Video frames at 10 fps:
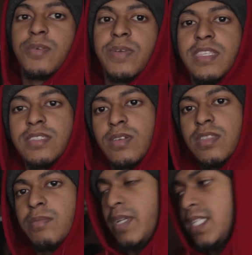the weather's
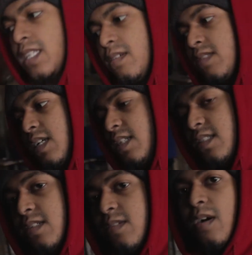not the best outside,
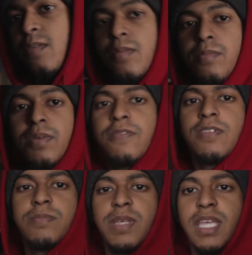so I won't be
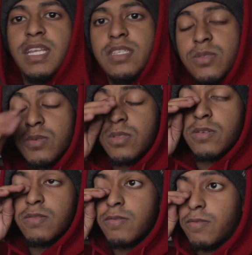filming any sort
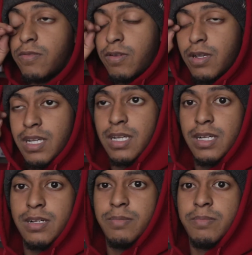of
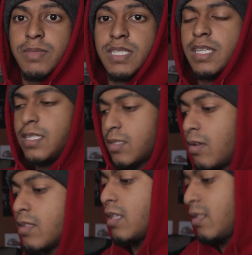Mercedes
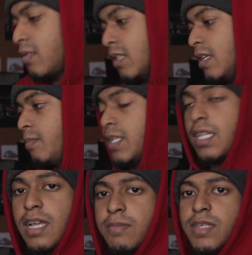content today, but
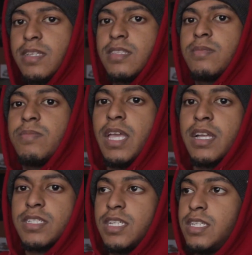I'm going to be
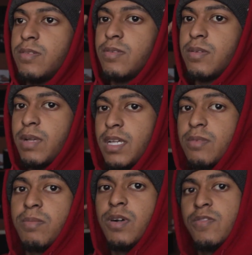actually doing my
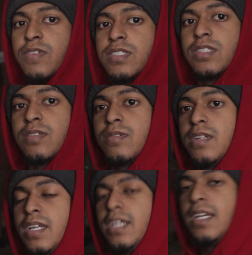room over. So
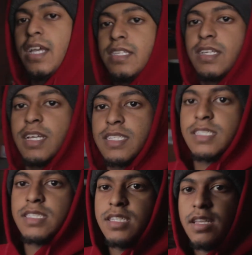as you guys
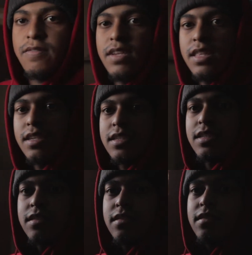can see, everything is
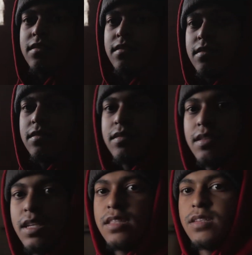still
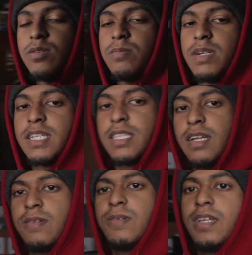in the room right
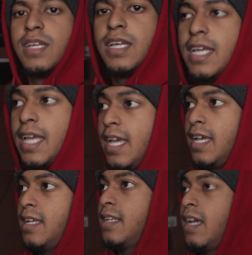now,
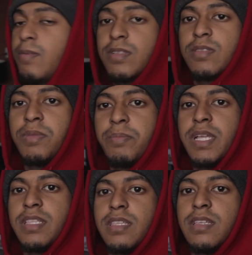and I want to
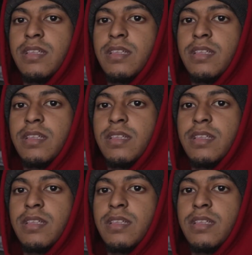paint